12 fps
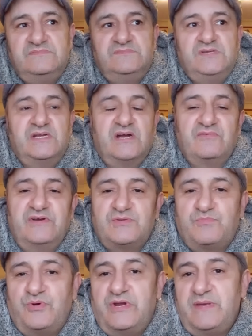you know,
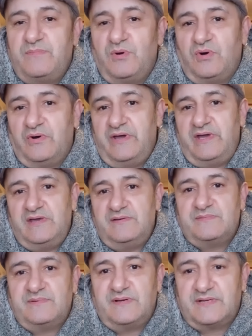rich pretty boy.
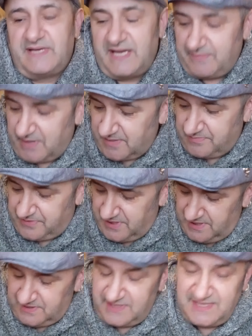Came up
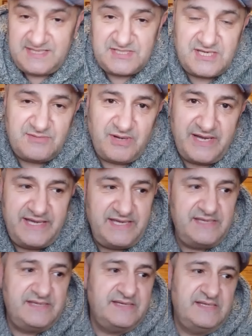the easy
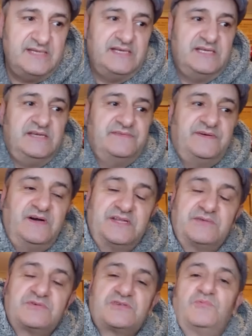way. Your
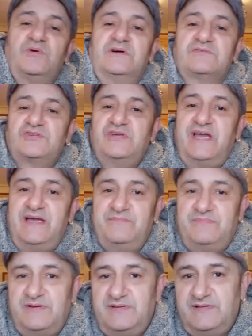father was a world
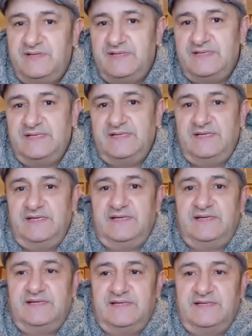champ.
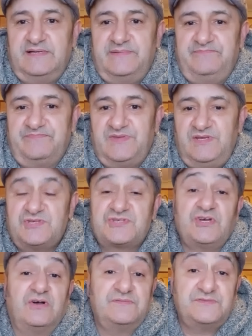You're
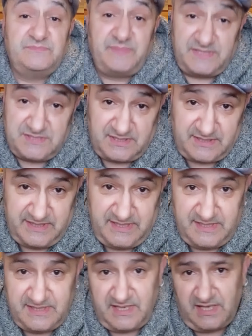soft,
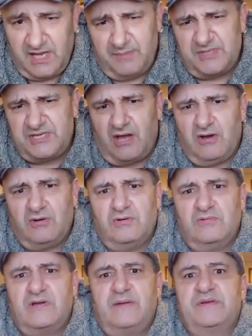basically. And I'm a
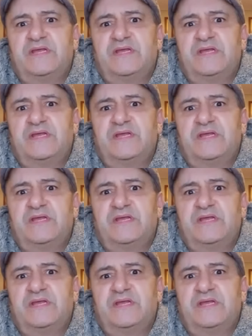dog."